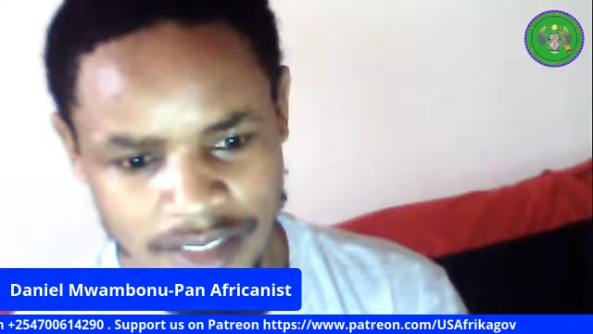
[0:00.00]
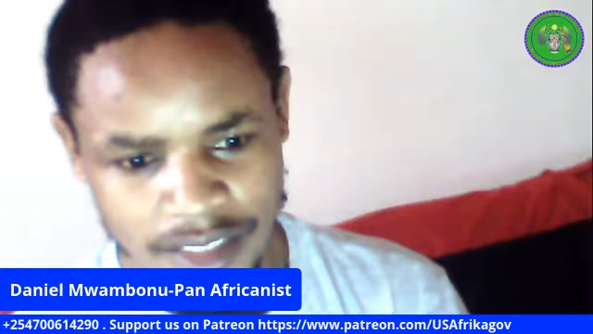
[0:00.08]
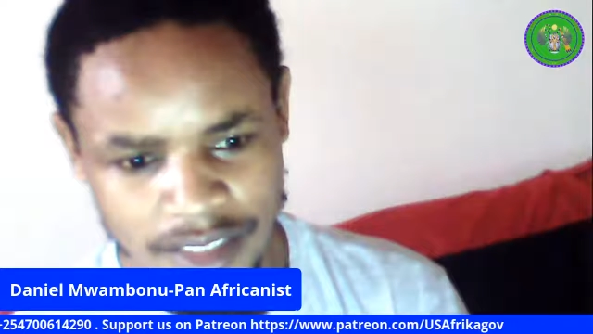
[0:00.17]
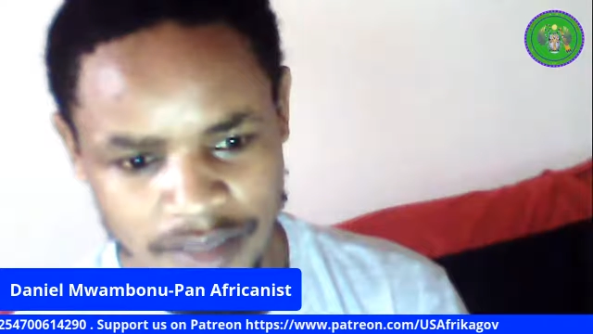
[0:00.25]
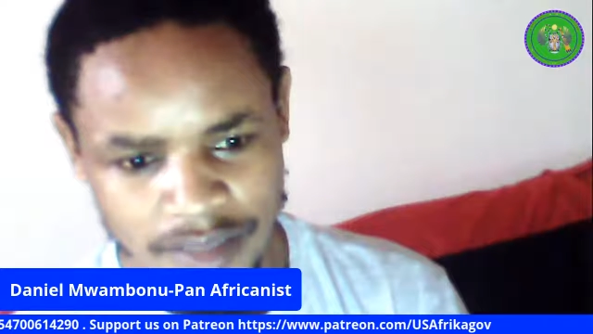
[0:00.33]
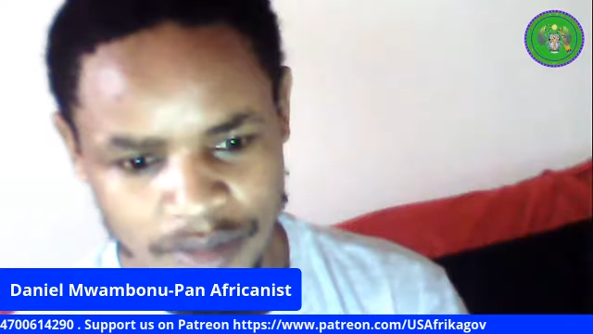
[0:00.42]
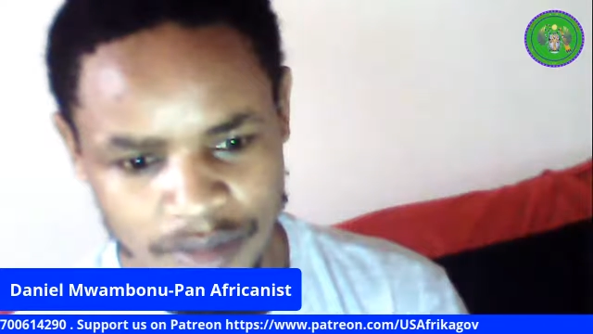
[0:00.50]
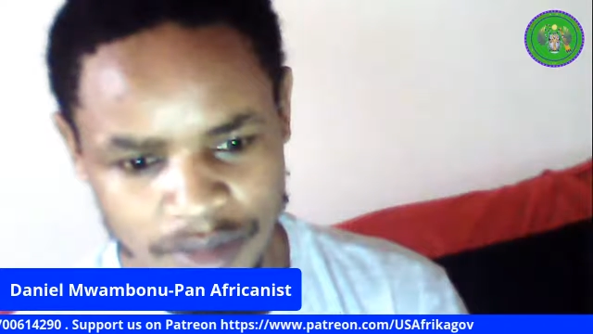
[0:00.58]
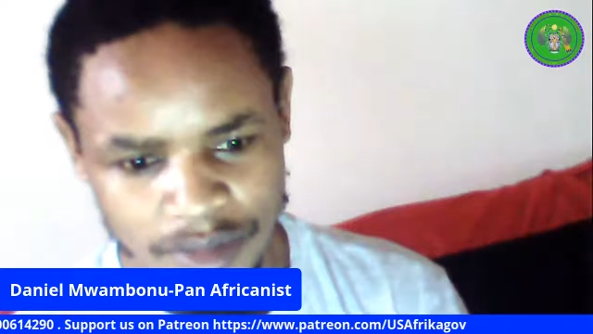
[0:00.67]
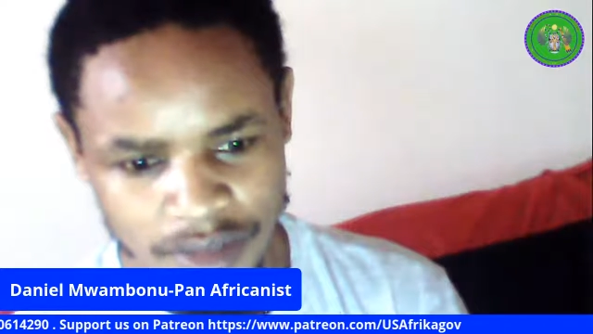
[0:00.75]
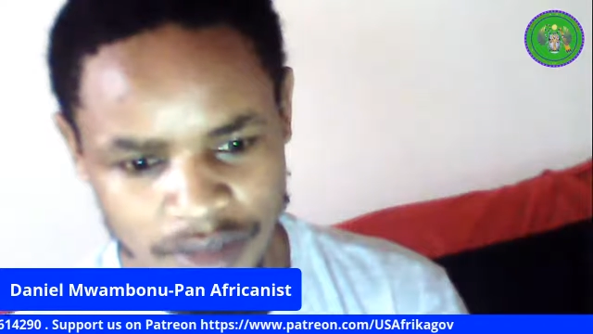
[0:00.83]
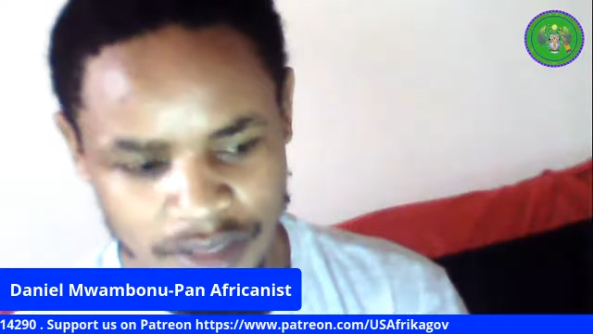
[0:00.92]
people
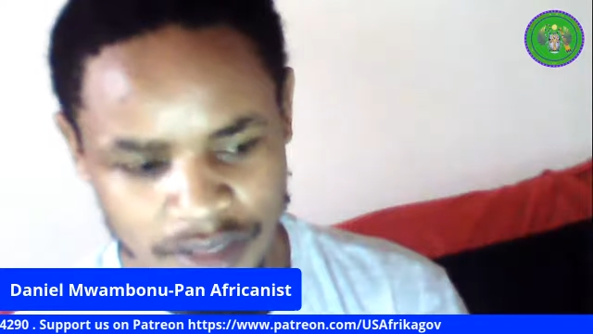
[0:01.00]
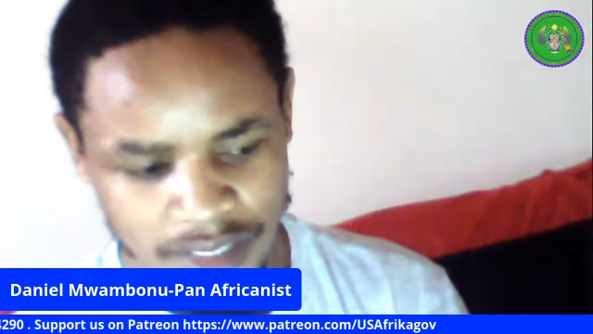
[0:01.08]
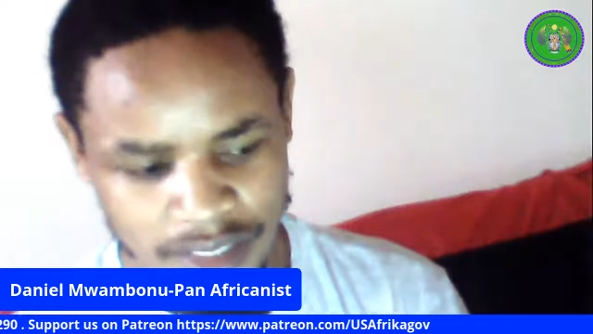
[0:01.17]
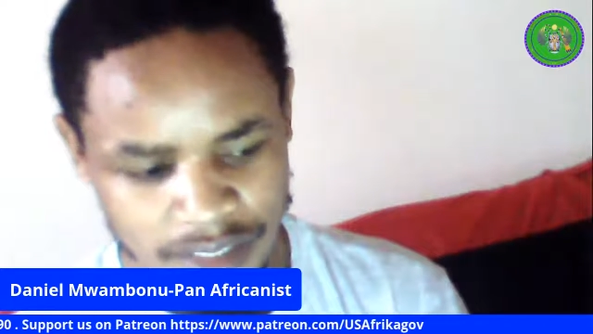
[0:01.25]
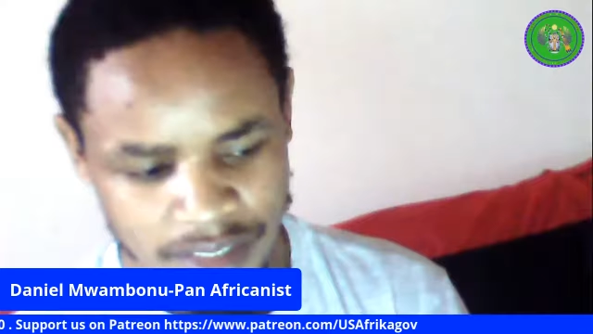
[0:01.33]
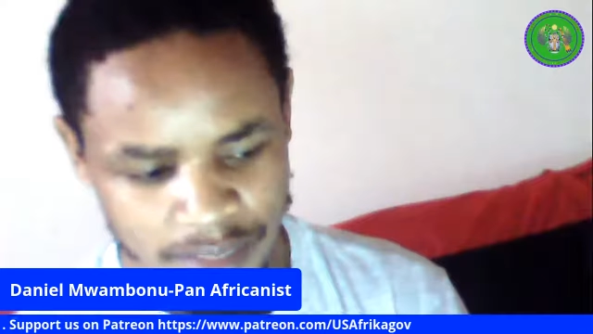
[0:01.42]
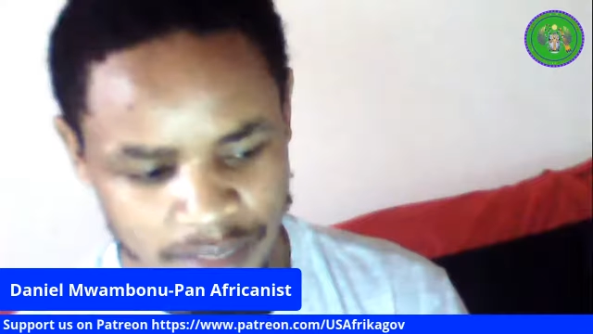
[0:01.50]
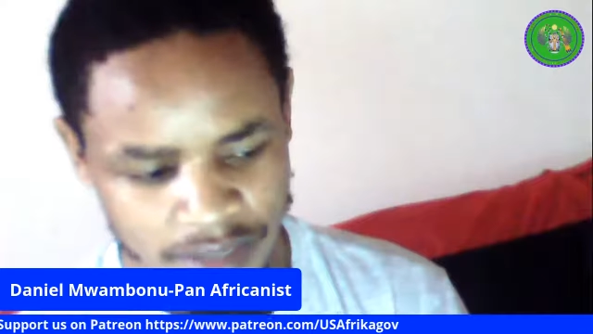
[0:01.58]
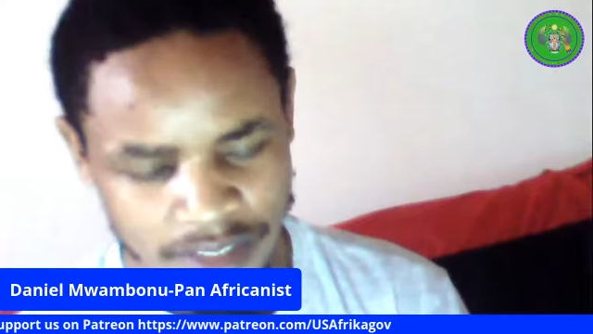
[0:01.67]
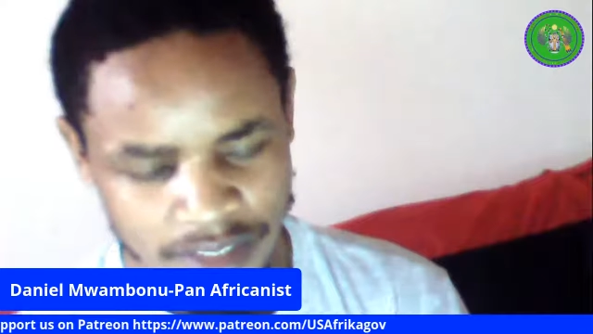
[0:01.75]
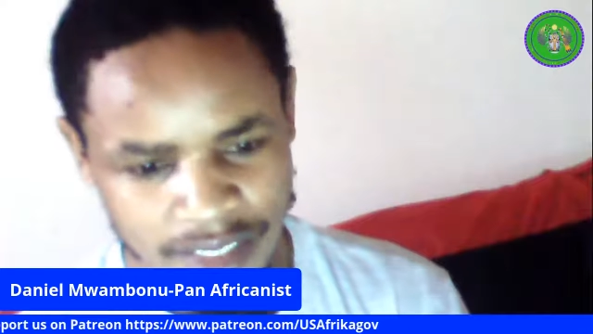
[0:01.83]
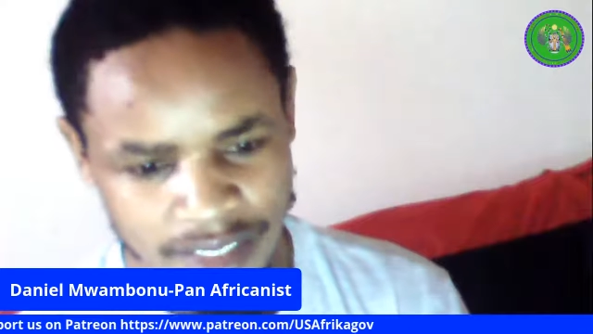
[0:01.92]
or is it because
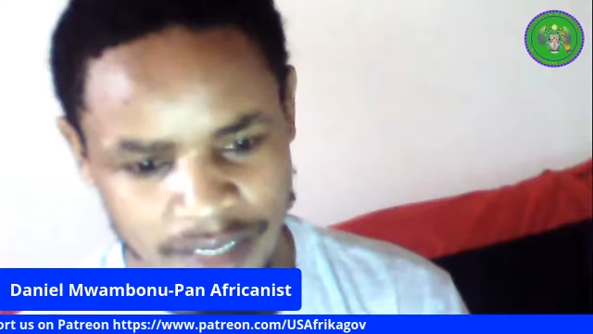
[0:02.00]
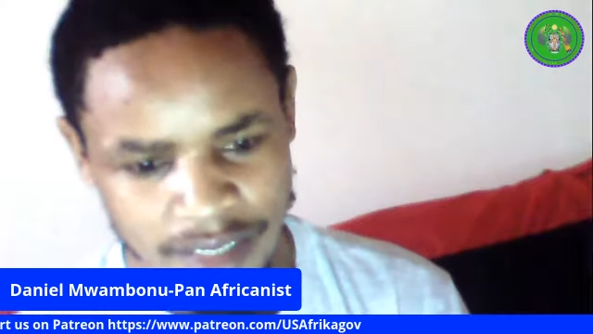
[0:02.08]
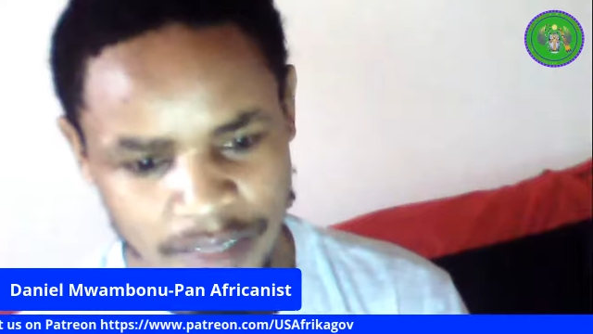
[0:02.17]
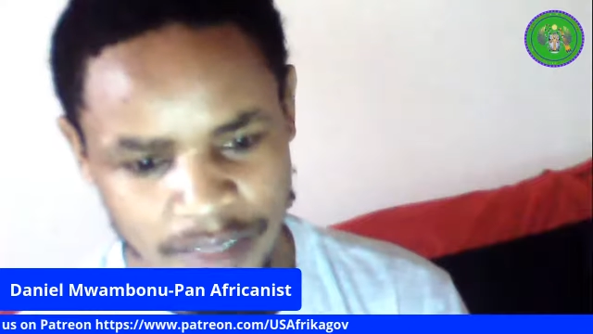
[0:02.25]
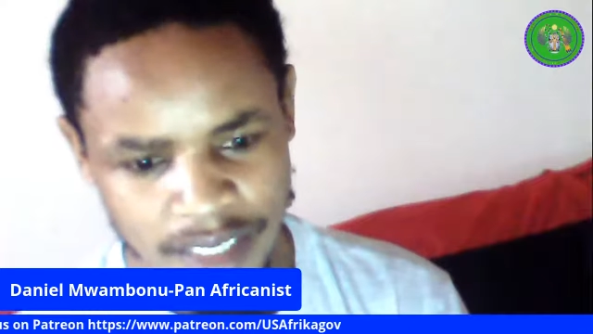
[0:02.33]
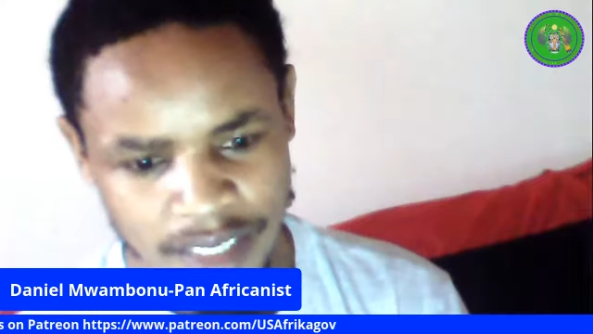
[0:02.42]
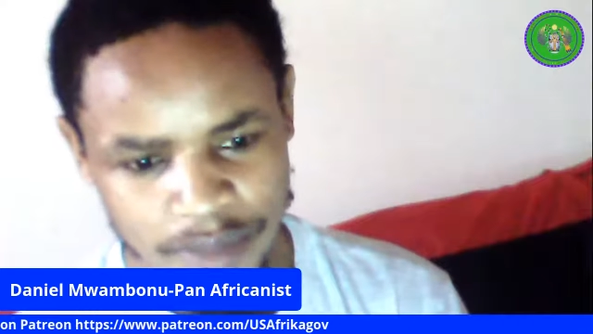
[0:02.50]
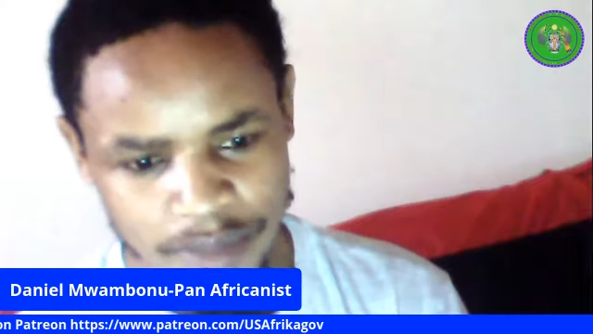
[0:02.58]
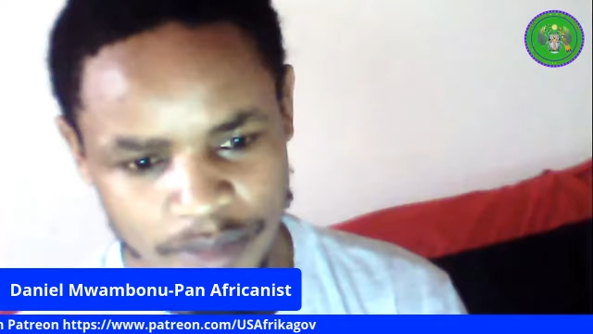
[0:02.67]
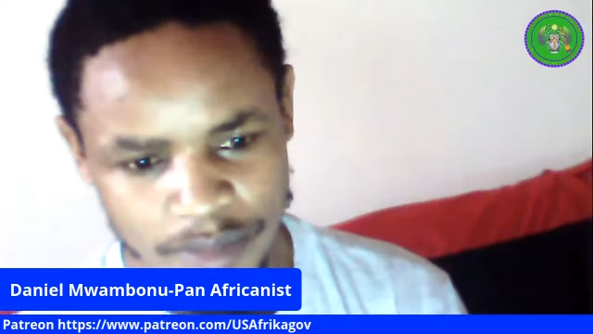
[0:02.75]
they are black people?